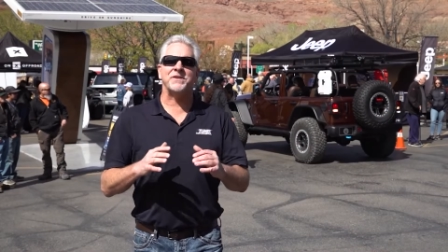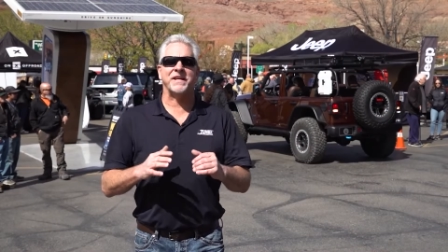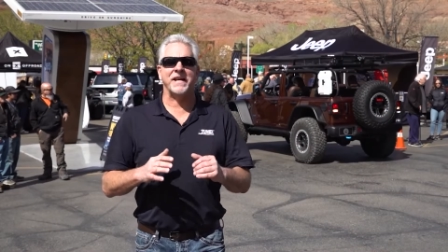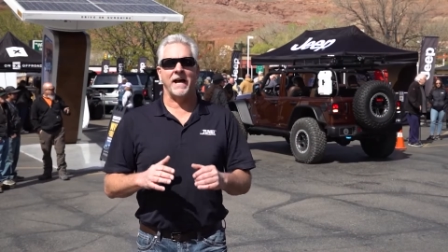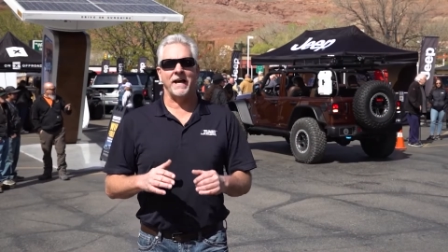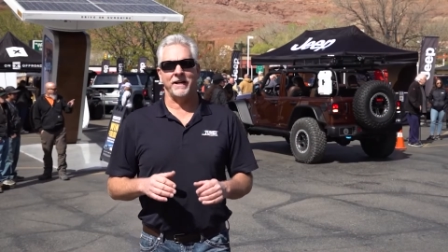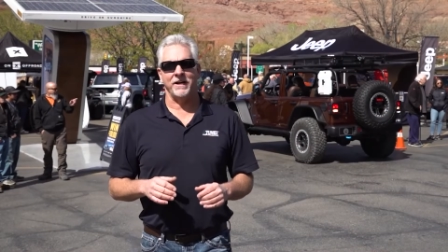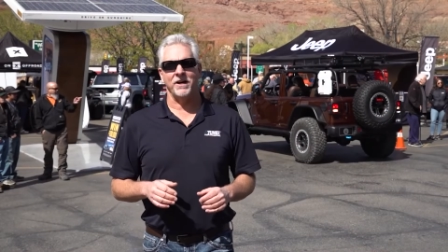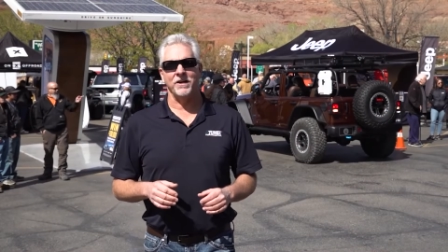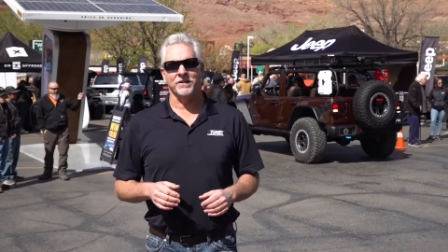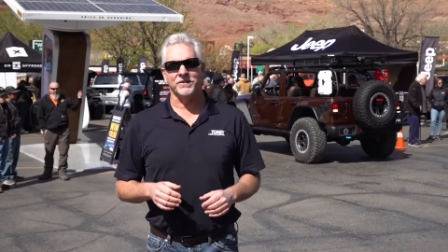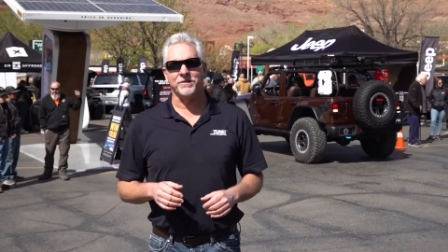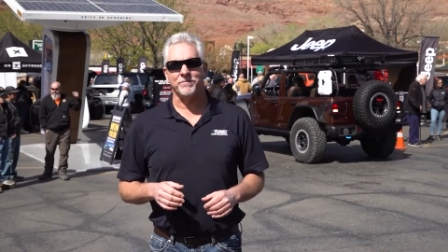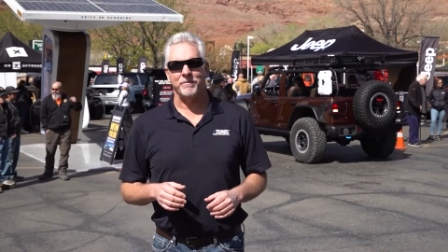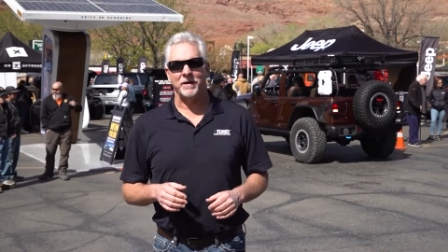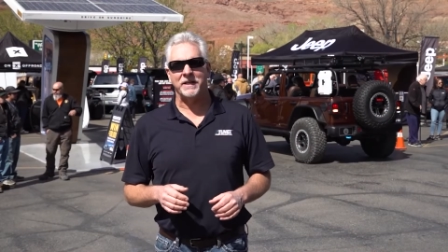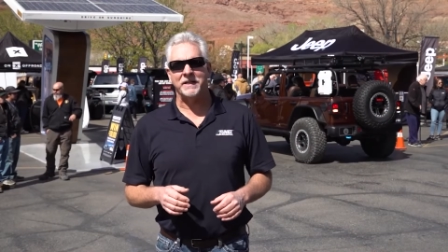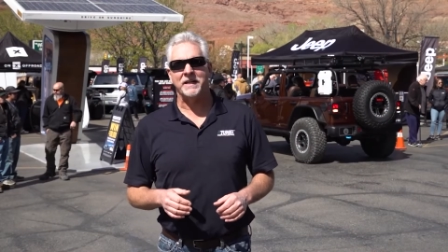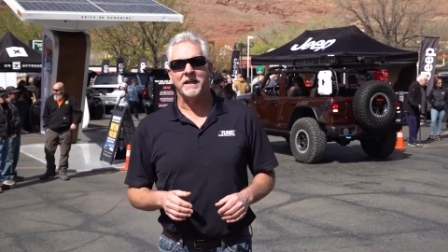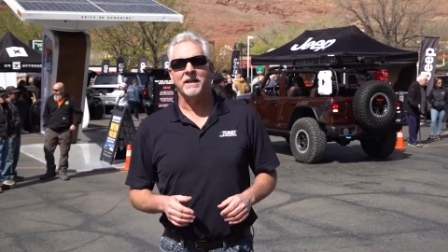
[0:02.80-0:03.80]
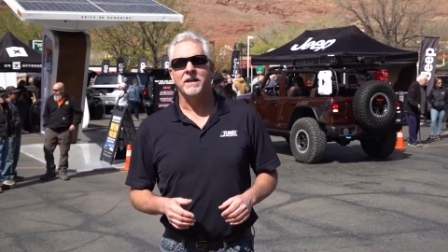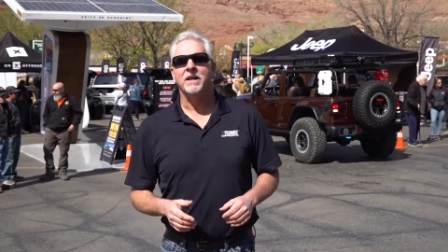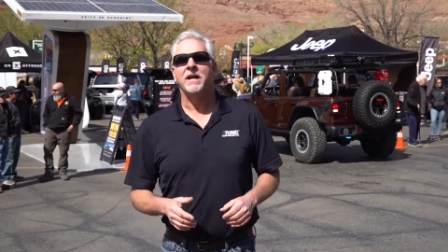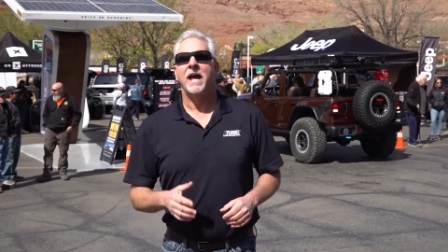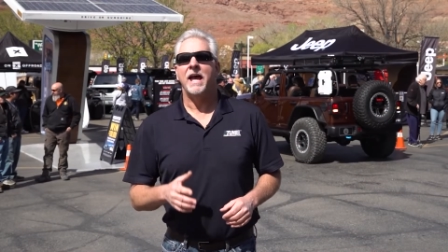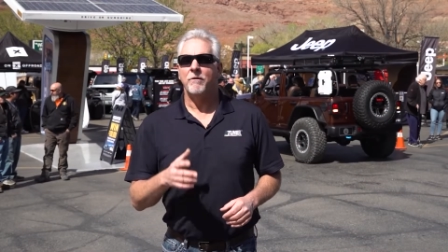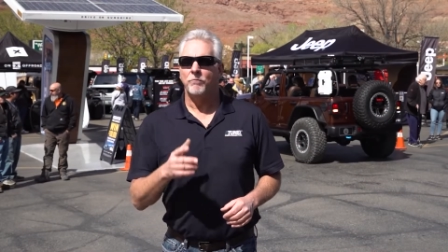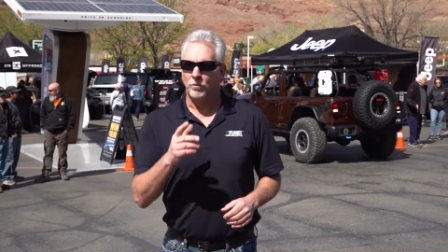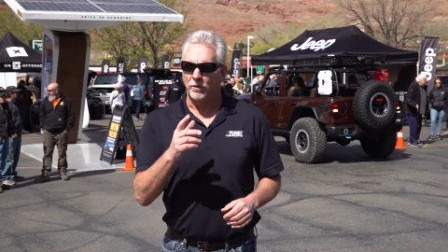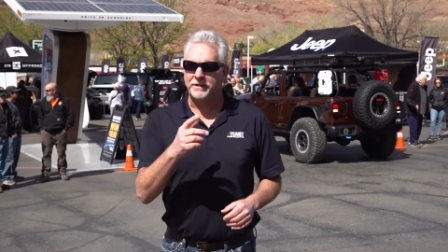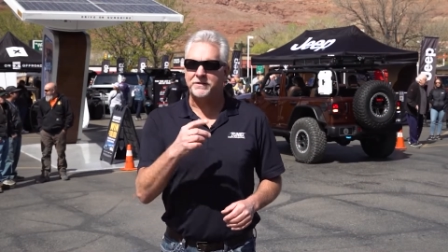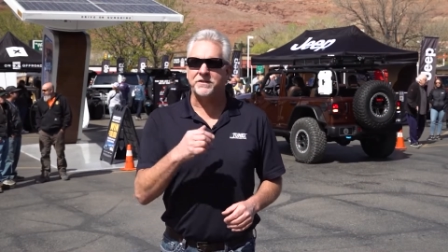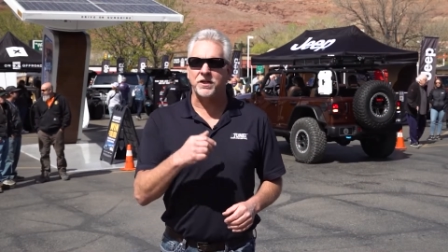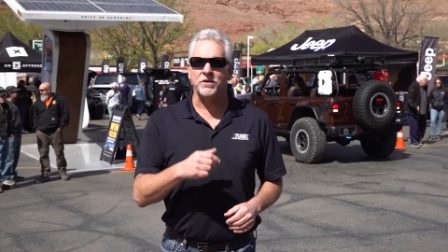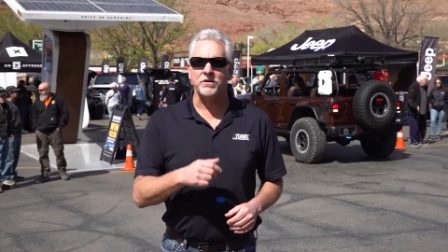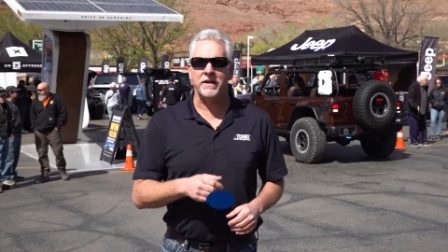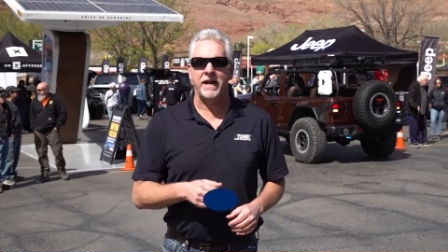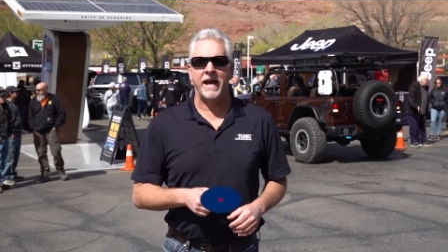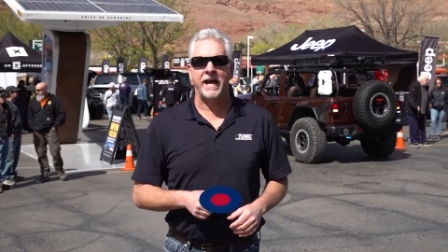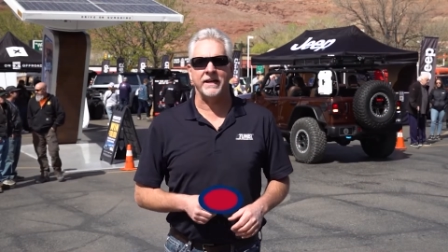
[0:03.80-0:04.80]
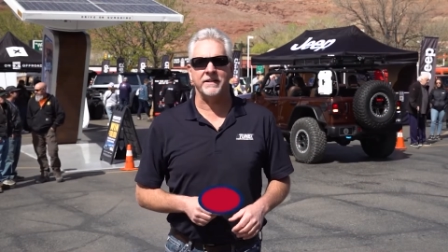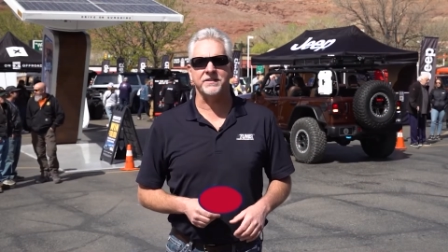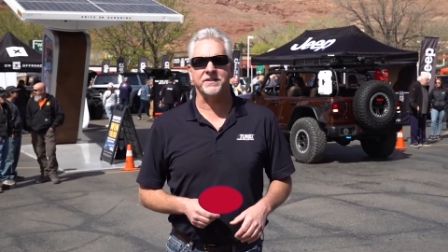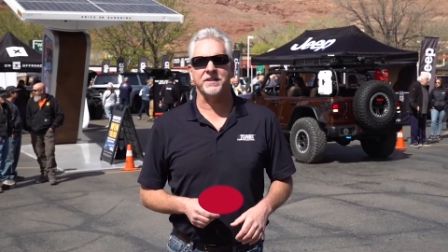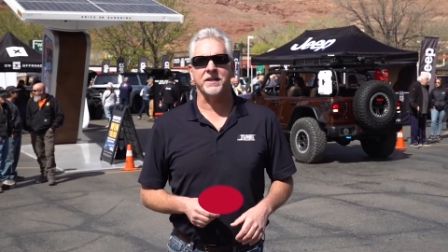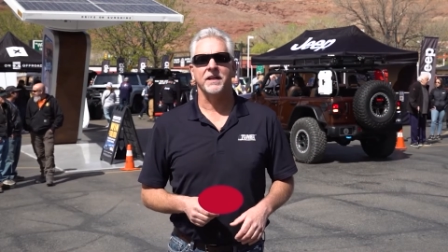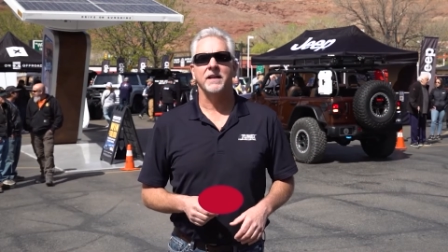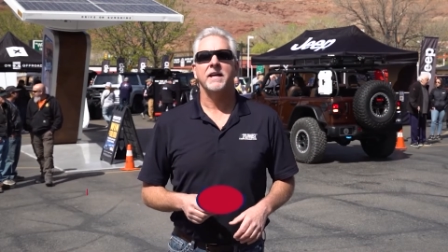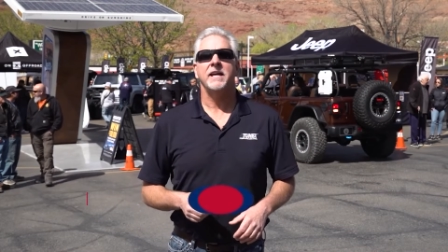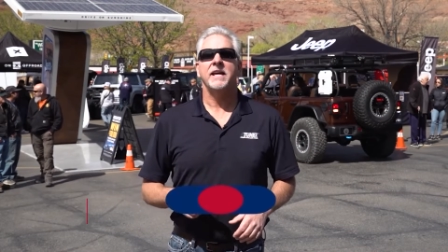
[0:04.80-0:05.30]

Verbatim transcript: Scott Huntsman. With Tunex,